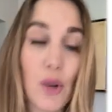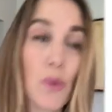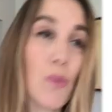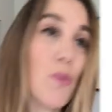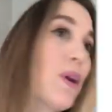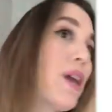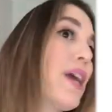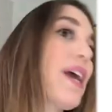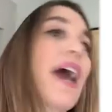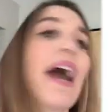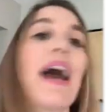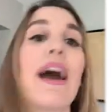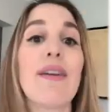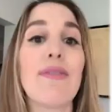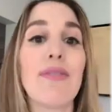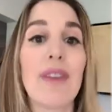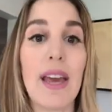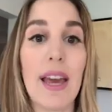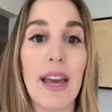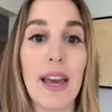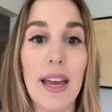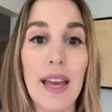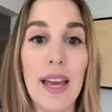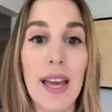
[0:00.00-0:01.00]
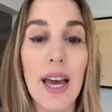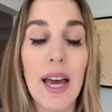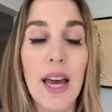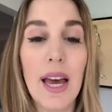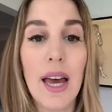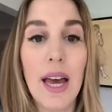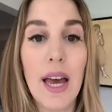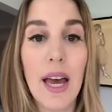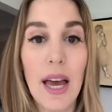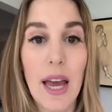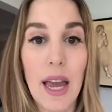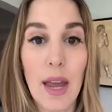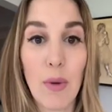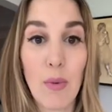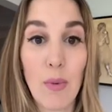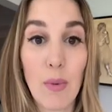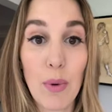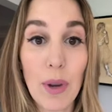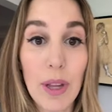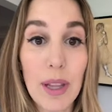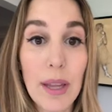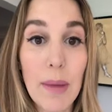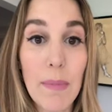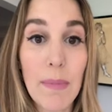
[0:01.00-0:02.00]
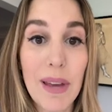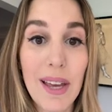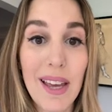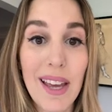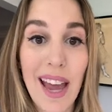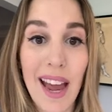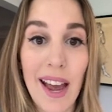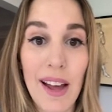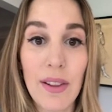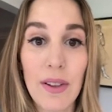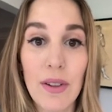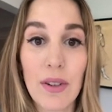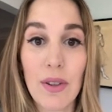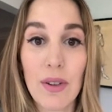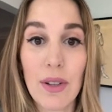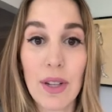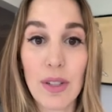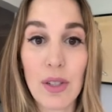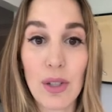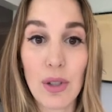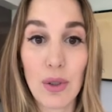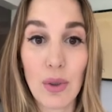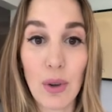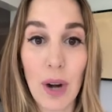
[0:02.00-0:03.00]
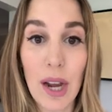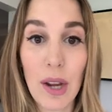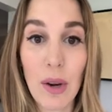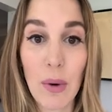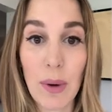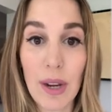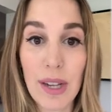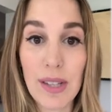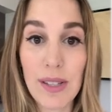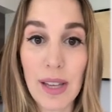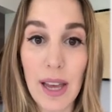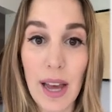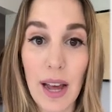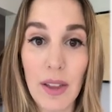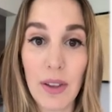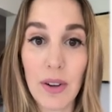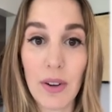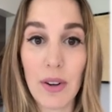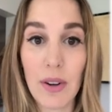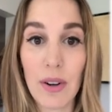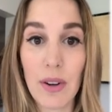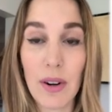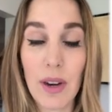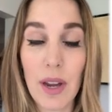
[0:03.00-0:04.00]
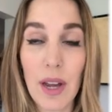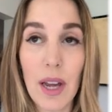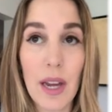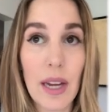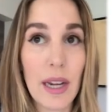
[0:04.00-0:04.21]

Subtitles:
We have a really big calendar that's a dry erase calendar.